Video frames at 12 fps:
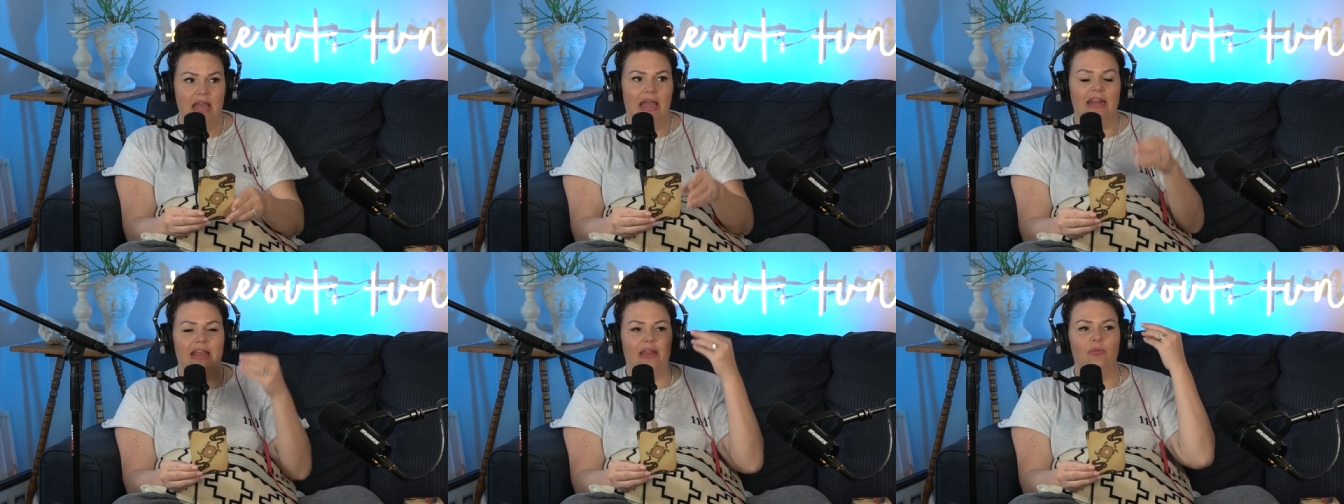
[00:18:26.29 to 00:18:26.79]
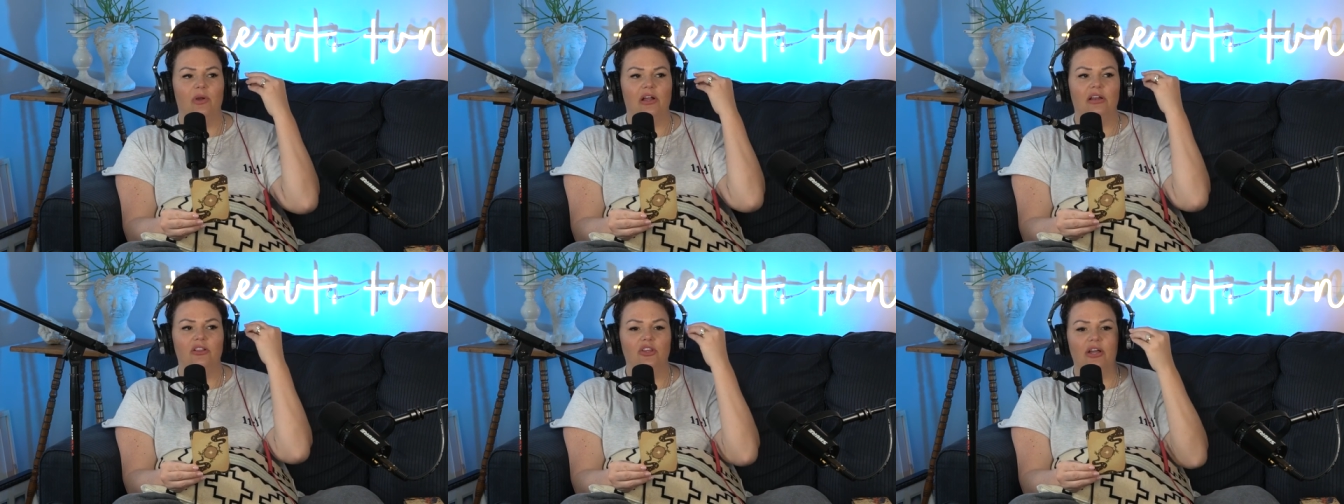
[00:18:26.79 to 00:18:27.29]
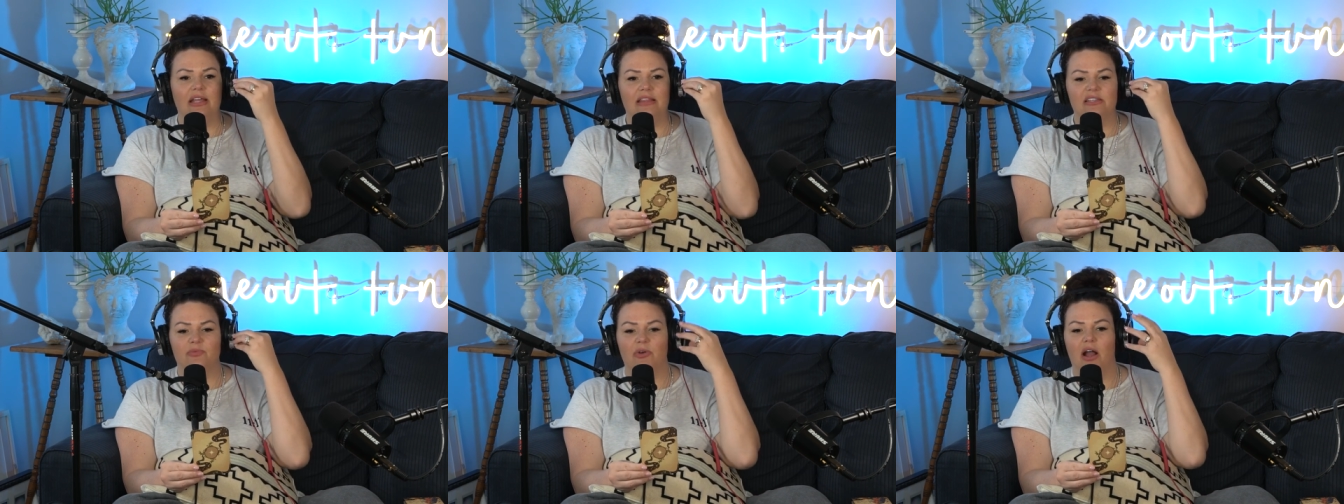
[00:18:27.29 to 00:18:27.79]
And again, we're going to look at
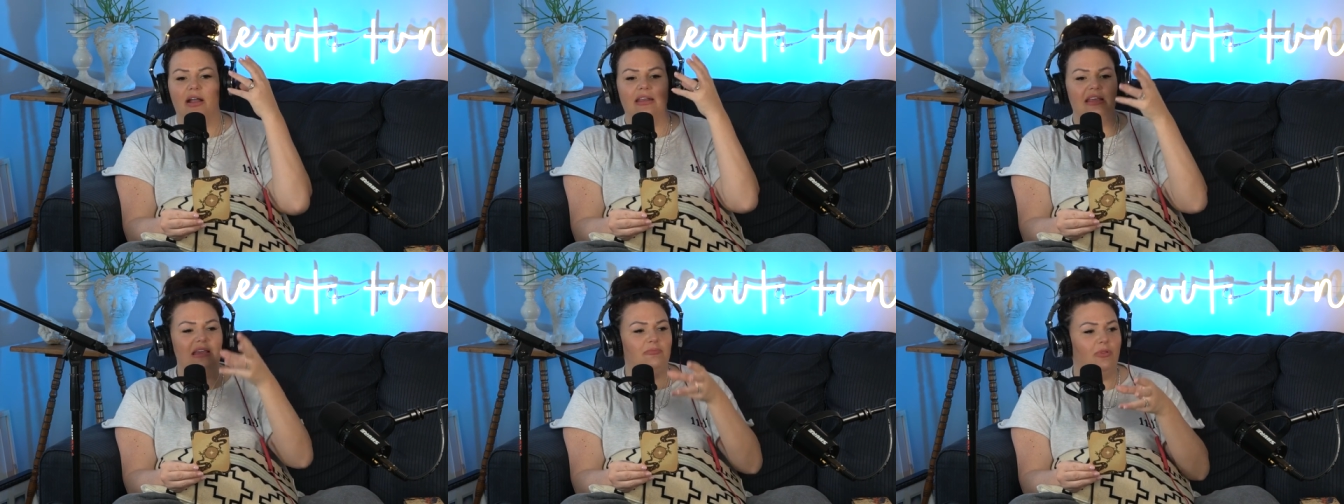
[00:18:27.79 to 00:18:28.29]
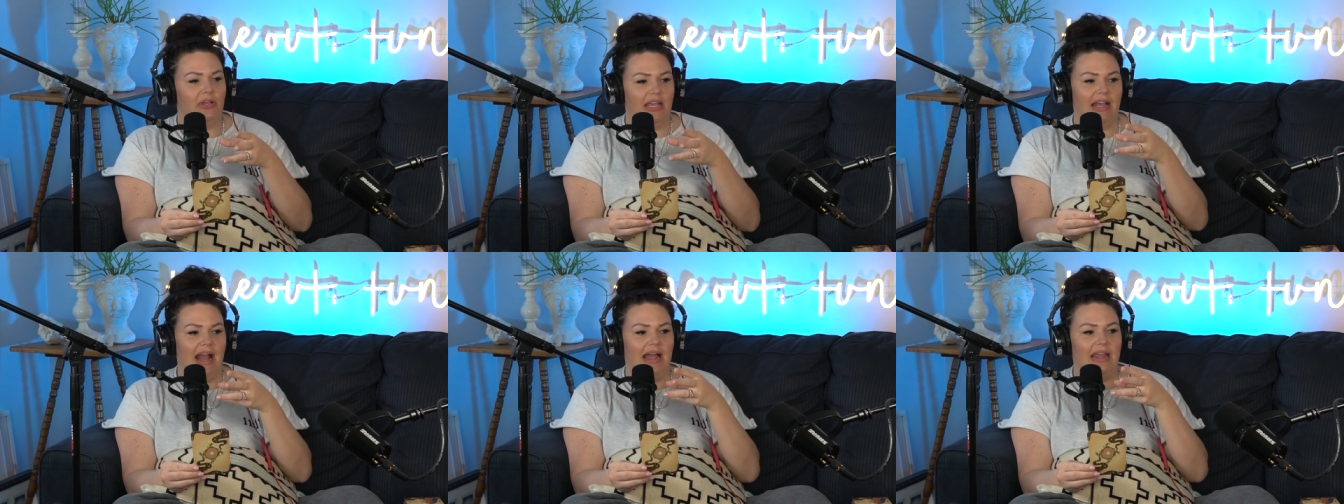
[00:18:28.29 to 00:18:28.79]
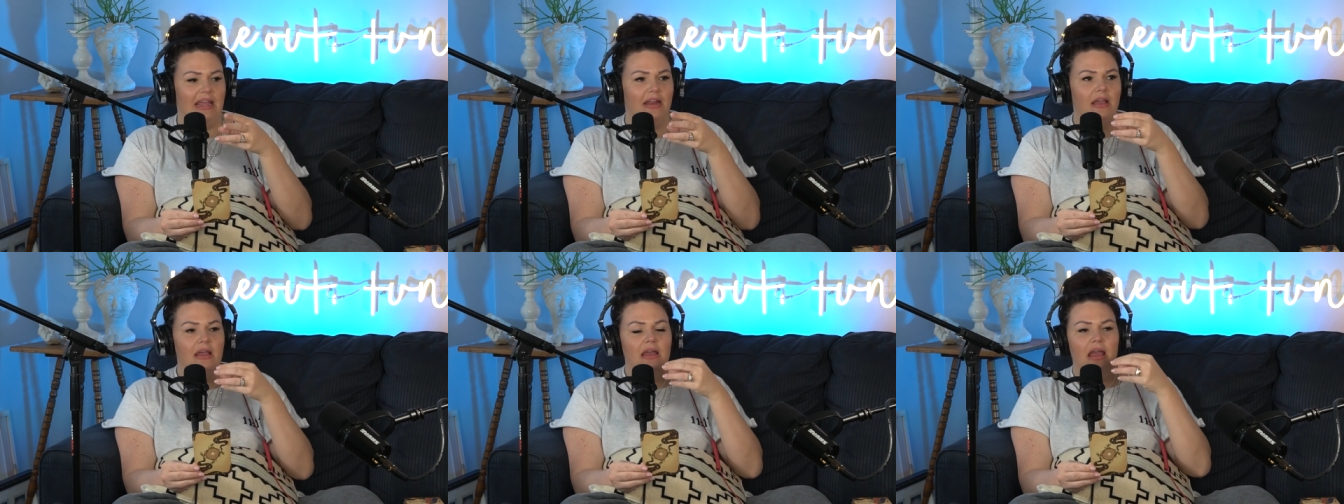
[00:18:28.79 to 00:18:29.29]
this. We're not going to keep looking at it
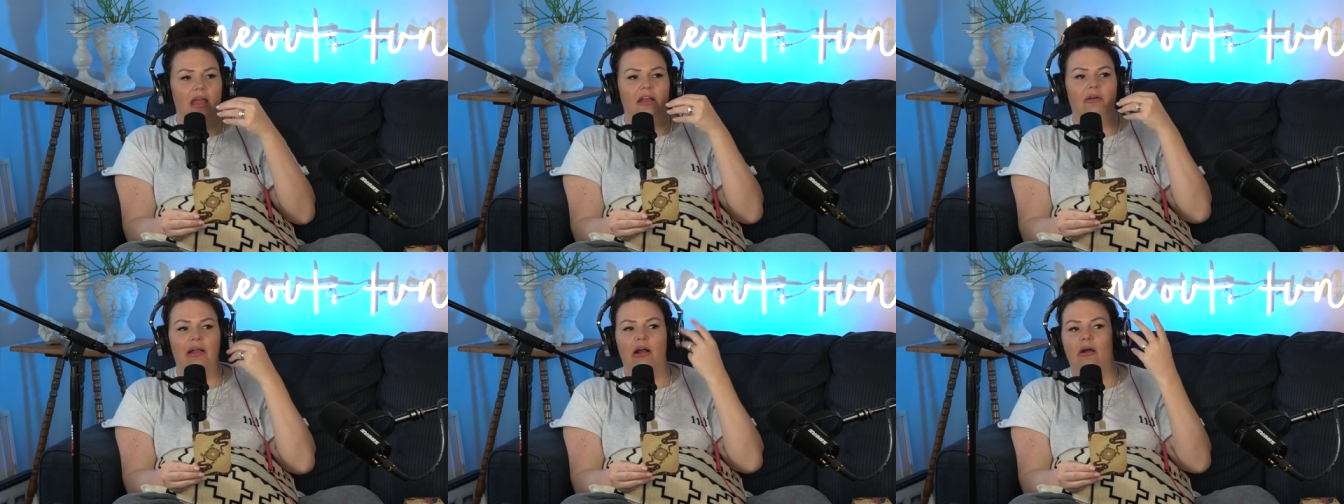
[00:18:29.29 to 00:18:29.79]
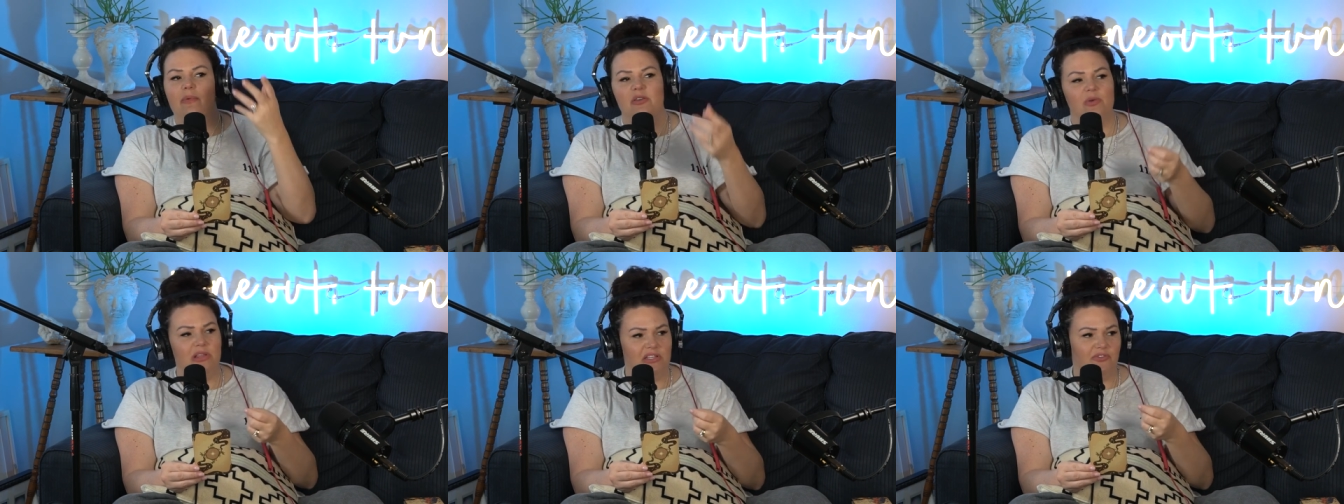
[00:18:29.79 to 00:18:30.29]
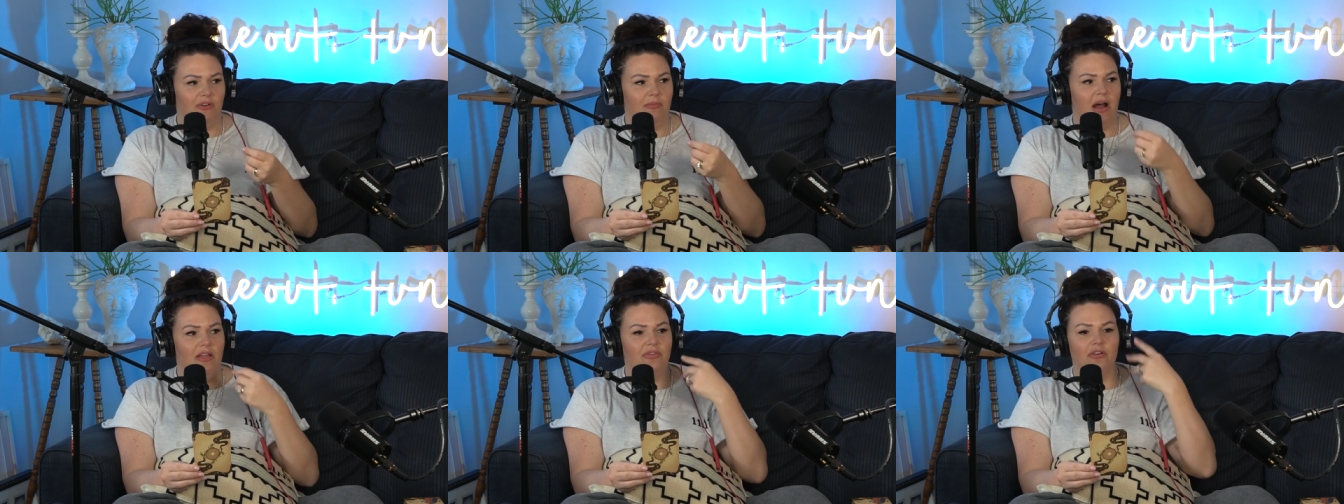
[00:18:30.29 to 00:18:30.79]
and going, oh, I've been doing this for a
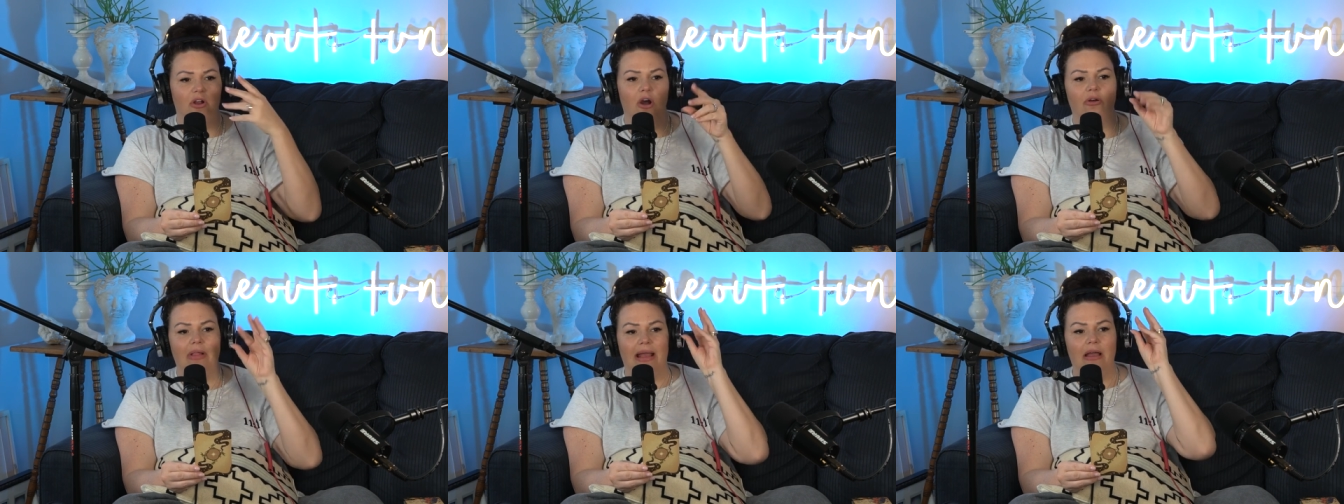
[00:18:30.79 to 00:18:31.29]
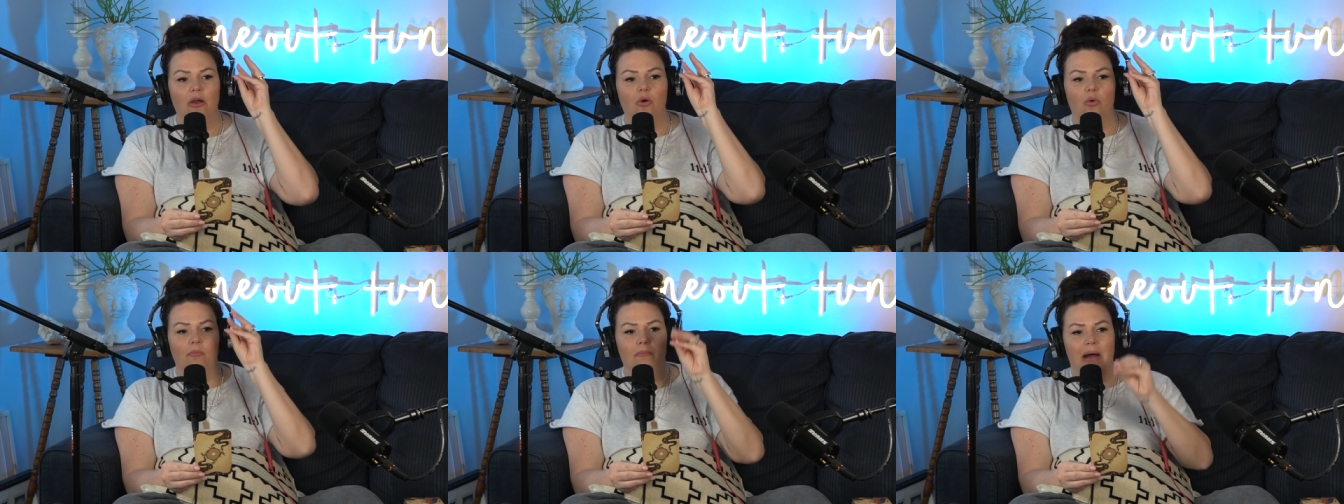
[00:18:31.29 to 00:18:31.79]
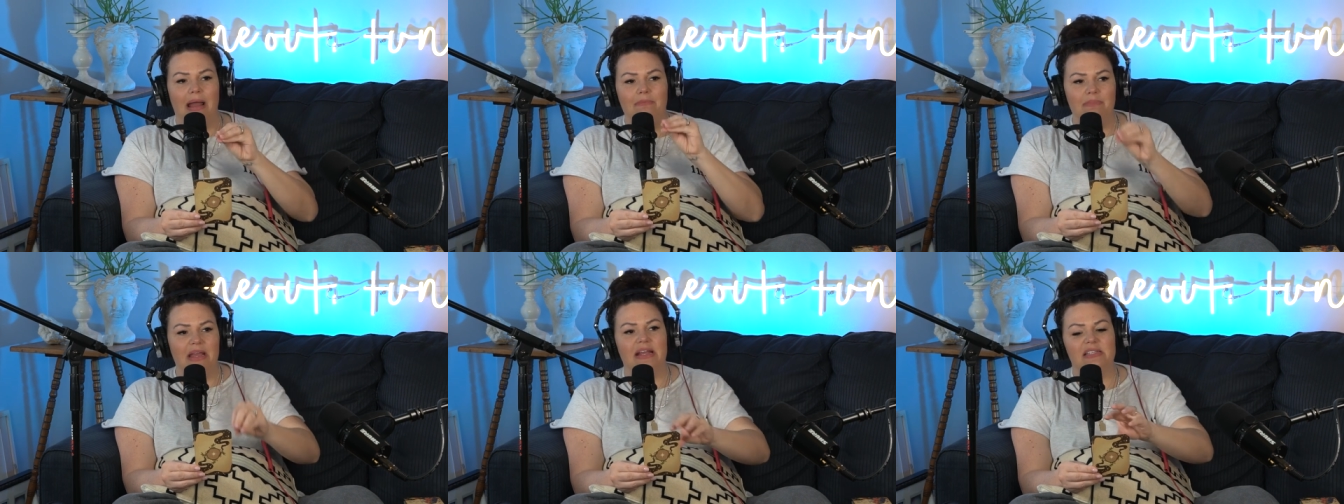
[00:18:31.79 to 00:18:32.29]
month, or oh, like my
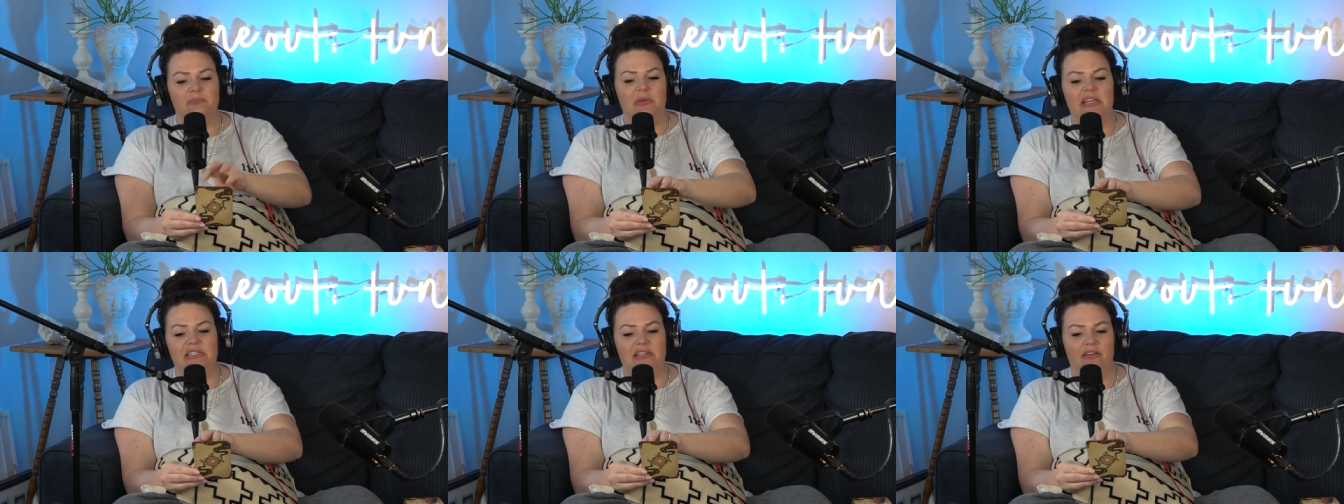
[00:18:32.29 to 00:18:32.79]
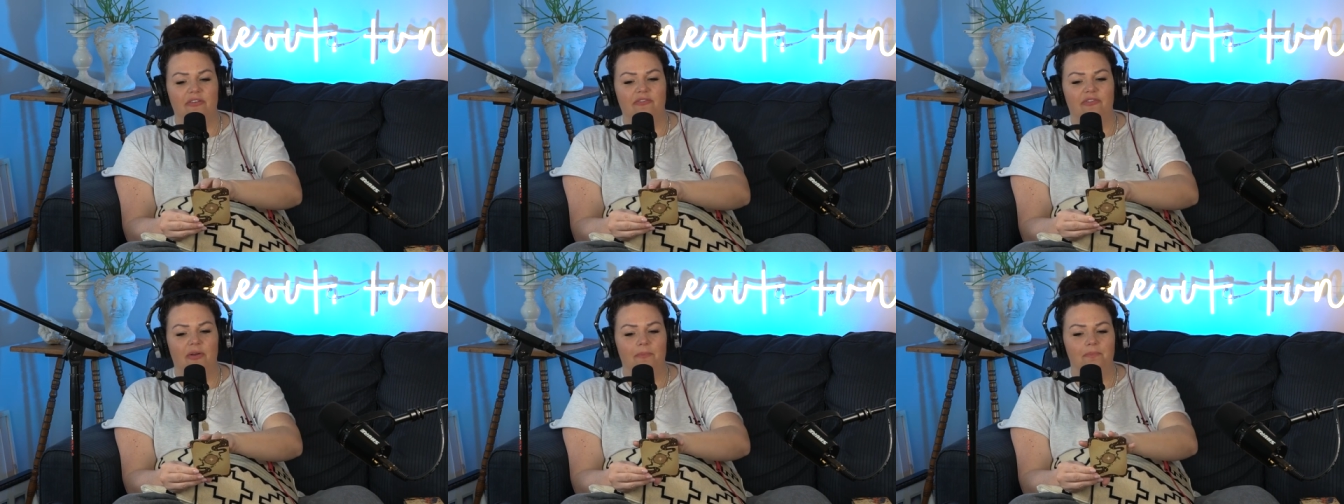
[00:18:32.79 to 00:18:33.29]
biggest piece of